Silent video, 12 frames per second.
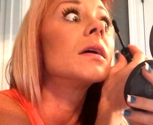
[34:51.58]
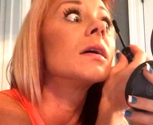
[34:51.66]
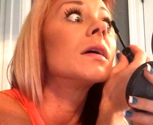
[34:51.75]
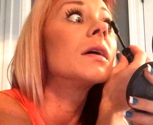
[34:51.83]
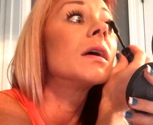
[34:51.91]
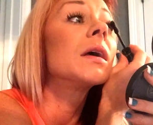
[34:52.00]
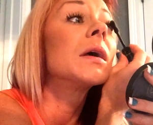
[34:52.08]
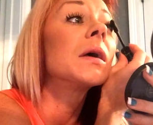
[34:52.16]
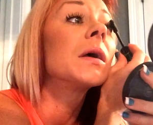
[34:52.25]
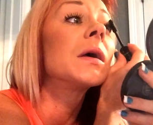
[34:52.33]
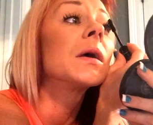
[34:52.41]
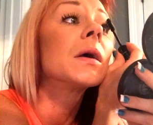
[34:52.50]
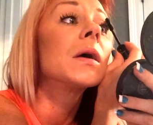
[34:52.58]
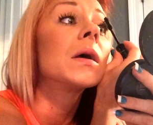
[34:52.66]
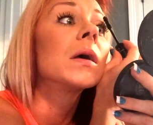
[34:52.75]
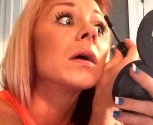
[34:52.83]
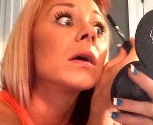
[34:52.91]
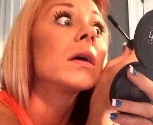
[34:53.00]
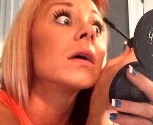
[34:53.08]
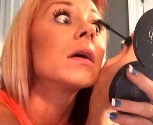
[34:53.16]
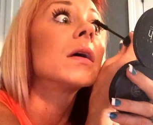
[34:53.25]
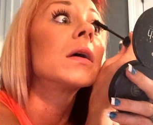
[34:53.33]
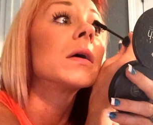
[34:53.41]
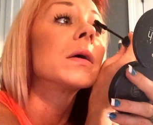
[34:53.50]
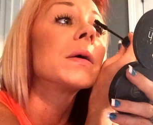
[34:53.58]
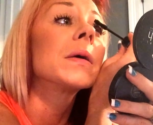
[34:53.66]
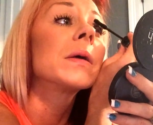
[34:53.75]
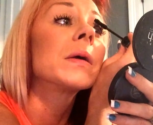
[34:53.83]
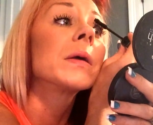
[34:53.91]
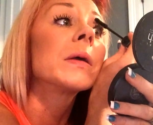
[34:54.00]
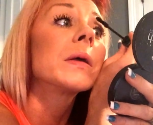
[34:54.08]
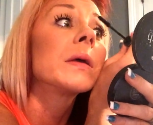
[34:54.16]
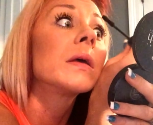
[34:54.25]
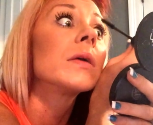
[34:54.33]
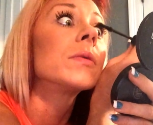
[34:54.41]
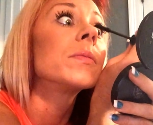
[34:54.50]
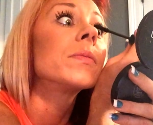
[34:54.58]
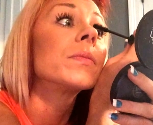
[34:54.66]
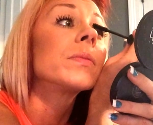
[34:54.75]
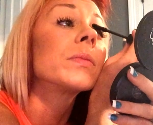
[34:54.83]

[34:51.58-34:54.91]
Nothing is said.